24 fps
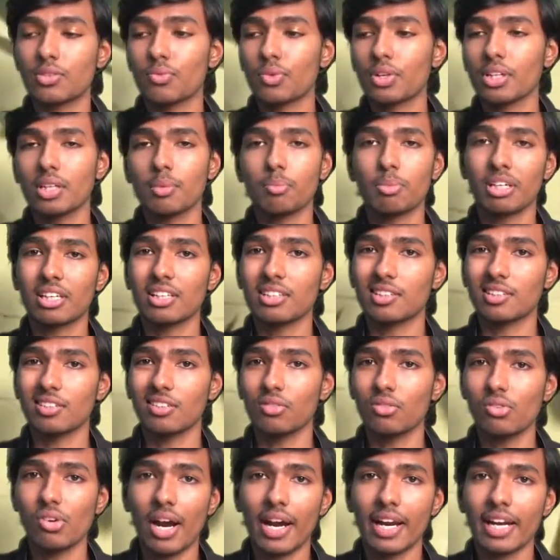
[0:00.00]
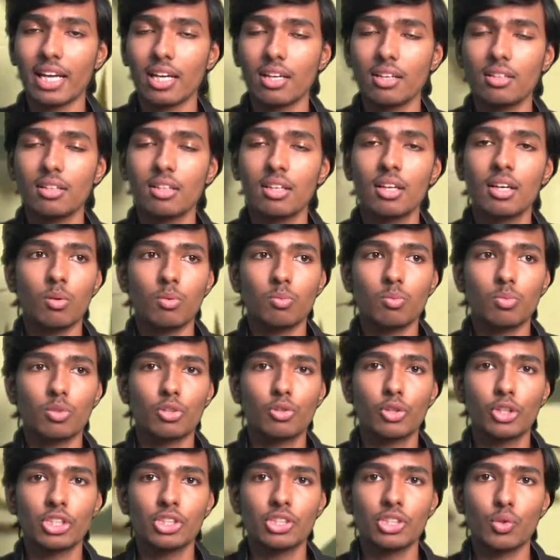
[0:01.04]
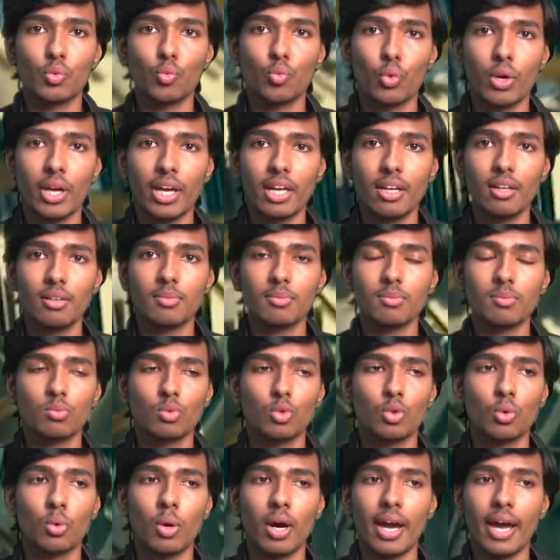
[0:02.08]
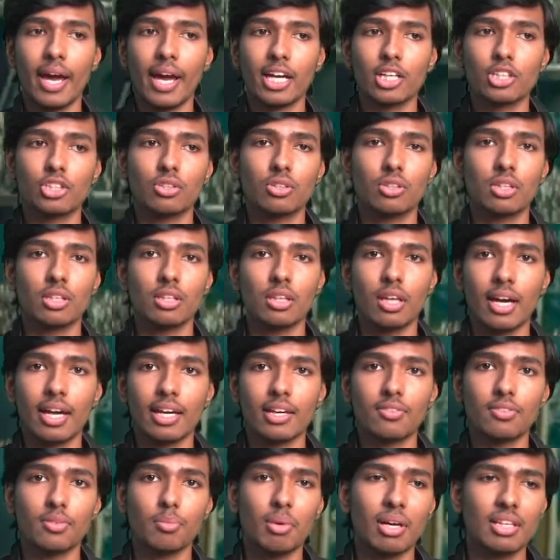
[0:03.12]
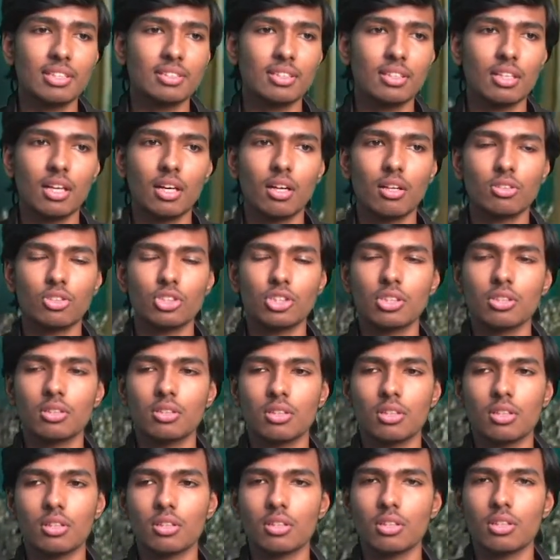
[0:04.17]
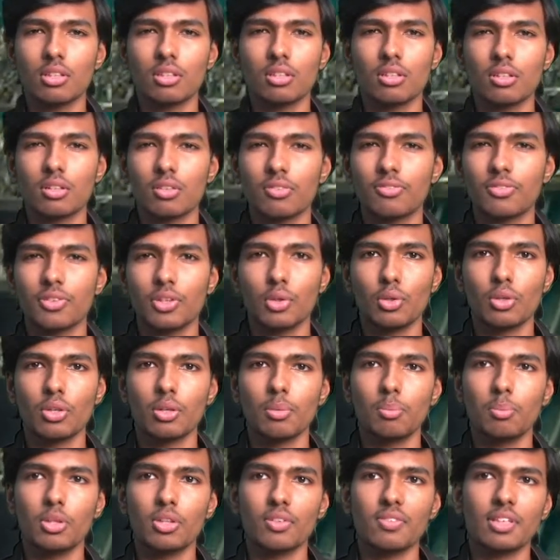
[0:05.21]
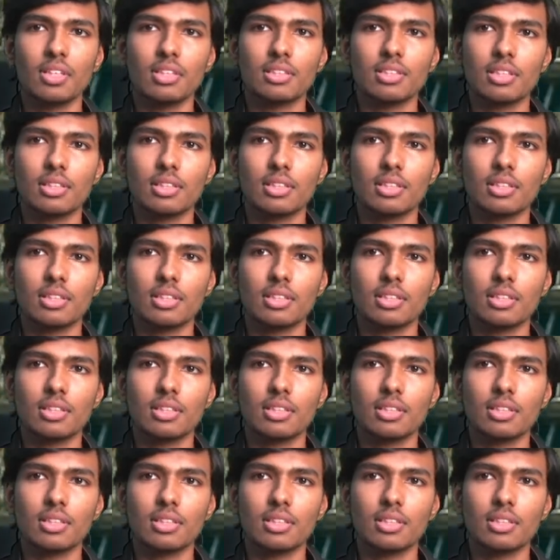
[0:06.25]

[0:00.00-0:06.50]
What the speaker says: really because of the writing. Kristen Wiig, who I actually like from SNL, she's in a few good movies,